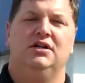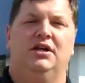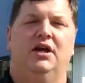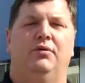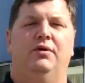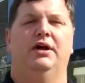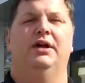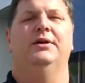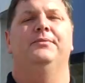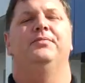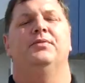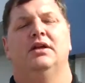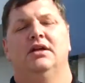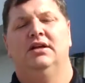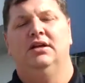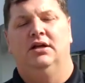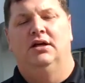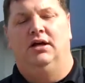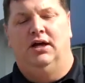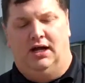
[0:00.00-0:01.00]
Now, William,
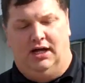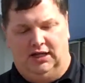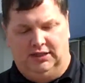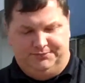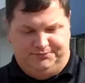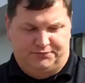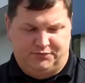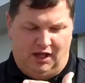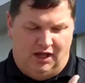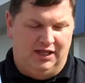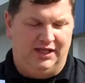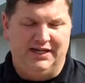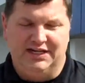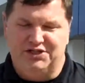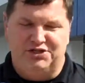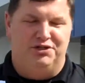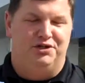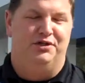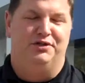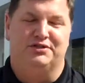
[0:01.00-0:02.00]
all I
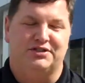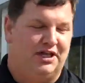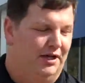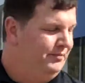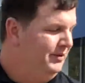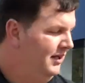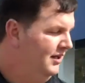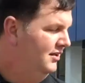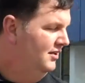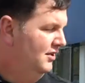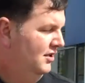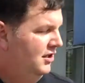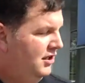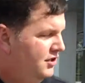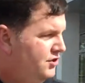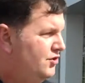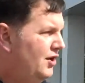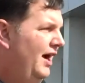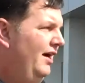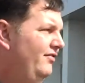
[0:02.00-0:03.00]
need you to do is come in,
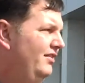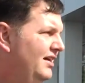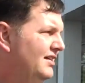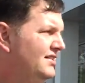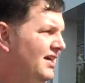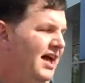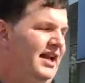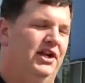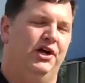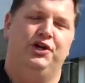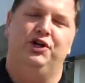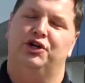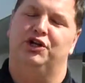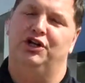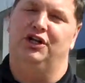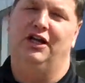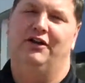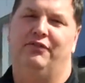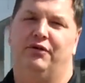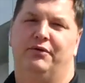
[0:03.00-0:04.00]
drive this. I know you're
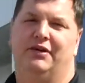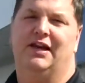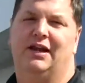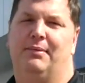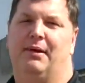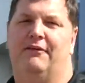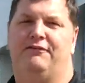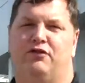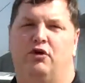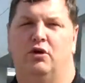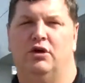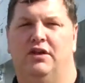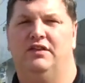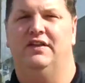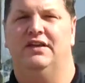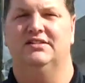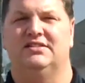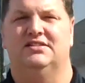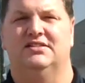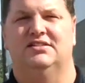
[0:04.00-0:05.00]
going to love it. We got about 40 of
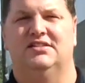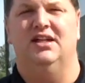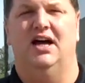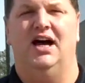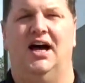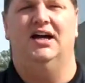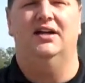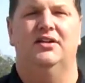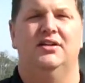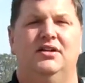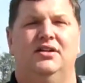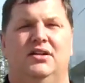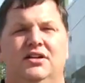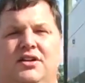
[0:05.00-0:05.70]
these in stock.